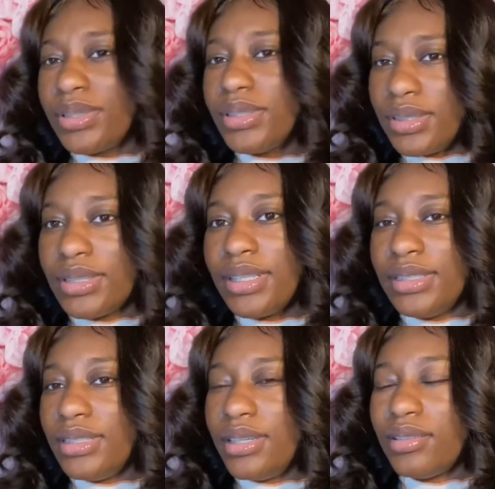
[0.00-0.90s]
is
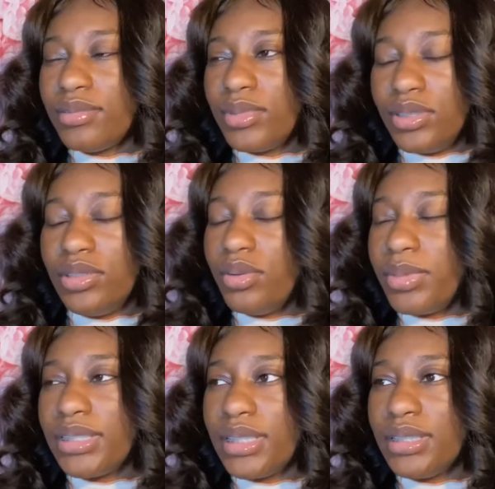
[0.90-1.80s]
legit, which don't
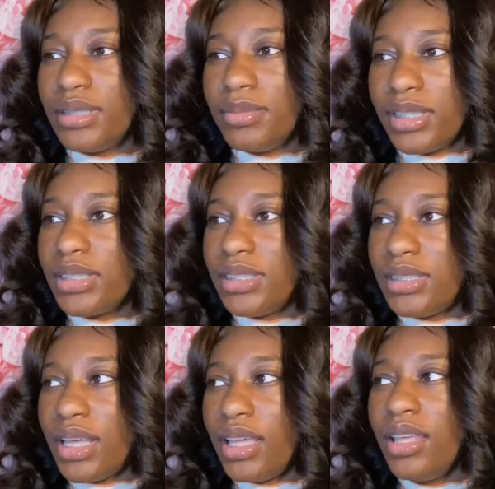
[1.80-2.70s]
make sense to me because it's
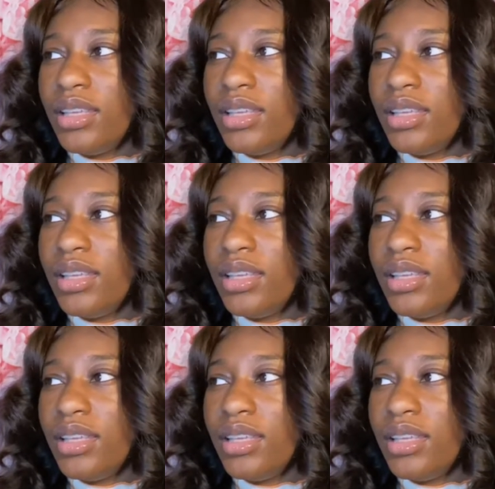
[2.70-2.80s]
like,